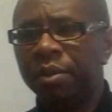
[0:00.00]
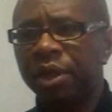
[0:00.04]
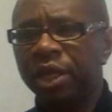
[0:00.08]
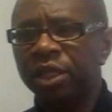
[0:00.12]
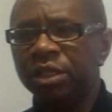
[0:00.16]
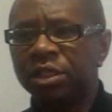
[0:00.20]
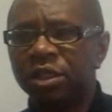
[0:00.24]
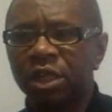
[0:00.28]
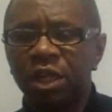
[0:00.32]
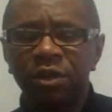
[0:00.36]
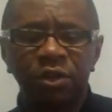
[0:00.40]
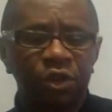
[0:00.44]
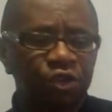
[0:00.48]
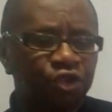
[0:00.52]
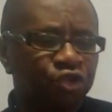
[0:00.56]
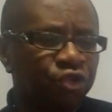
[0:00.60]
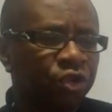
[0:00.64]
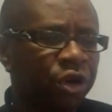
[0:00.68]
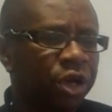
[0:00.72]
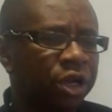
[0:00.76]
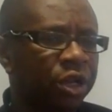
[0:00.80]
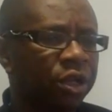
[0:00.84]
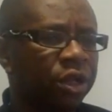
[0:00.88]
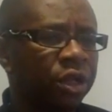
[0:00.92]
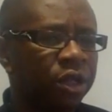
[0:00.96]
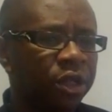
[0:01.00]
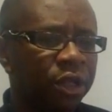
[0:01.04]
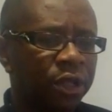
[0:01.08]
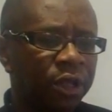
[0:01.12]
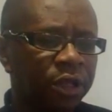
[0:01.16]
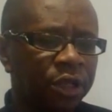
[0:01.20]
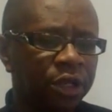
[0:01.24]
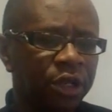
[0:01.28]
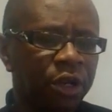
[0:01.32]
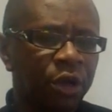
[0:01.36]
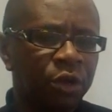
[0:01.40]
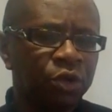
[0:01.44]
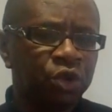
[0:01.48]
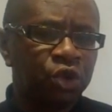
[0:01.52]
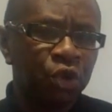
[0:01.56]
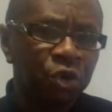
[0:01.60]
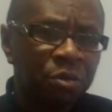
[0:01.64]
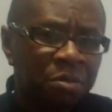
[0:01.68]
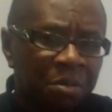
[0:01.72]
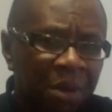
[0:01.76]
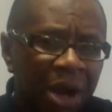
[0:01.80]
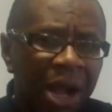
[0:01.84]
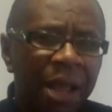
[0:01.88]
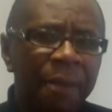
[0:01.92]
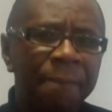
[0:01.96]
in terms of trying to, you know, do
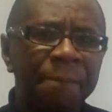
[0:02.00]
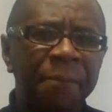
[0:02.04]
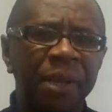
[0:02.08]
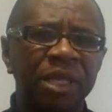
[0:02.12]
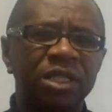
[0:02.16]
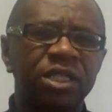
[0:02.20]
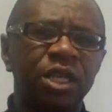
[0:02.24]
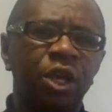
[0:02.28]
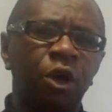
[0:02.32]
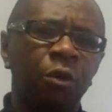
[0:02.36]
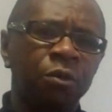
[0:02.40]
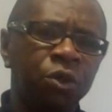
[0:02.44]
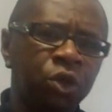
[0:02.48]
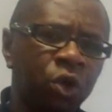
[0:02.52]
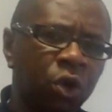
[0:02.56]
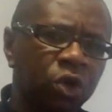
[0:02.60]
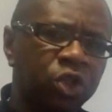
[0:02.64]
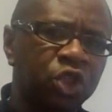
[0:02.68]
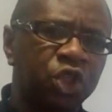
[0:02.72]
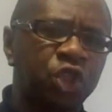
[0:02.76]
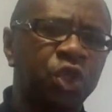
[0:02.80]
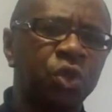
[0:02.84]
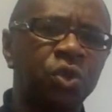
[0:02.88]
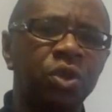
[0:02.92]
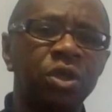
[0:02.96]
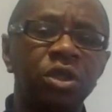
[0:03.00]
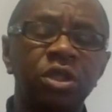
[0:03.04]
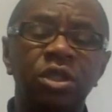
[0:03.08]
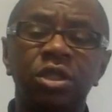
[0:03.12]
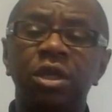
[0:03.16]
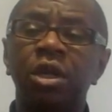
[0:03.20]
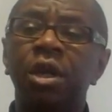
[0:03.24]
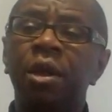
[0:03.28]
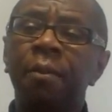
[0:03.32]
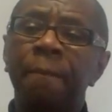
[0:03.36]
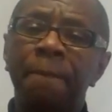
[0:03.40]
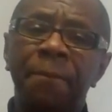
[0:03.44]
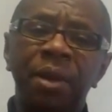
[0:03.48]
my bit to help your students